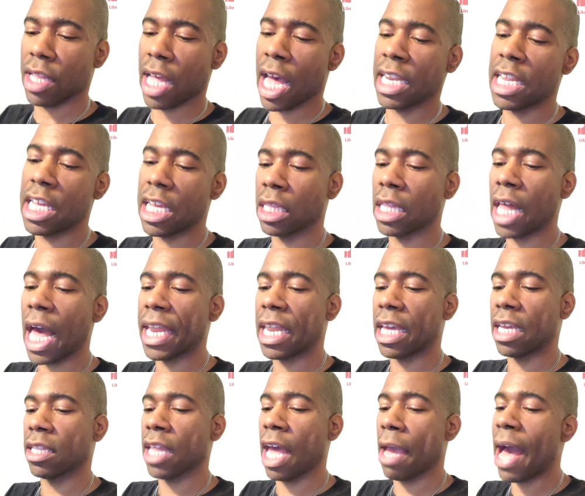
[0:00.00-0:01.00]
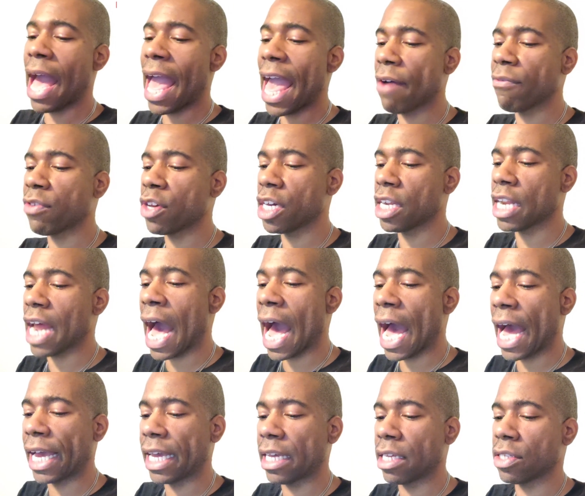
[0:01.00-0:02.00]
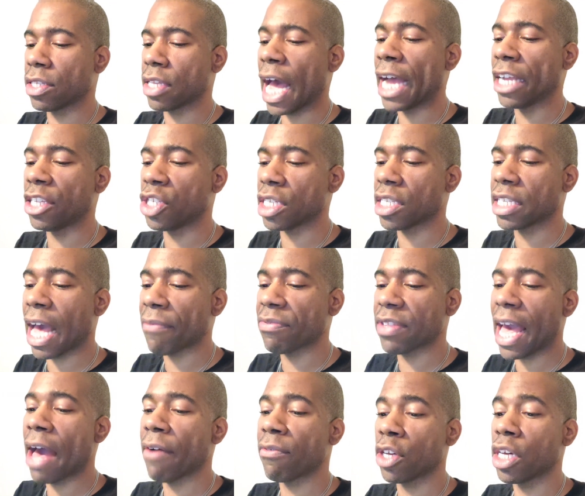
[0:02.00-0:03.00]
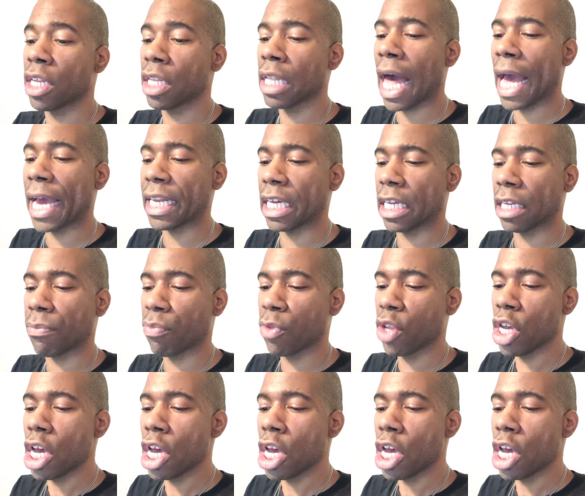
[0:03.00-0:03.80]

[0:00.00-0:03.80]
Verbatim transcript: I need lighting. Like I have good eyes, I just have to have good lighting.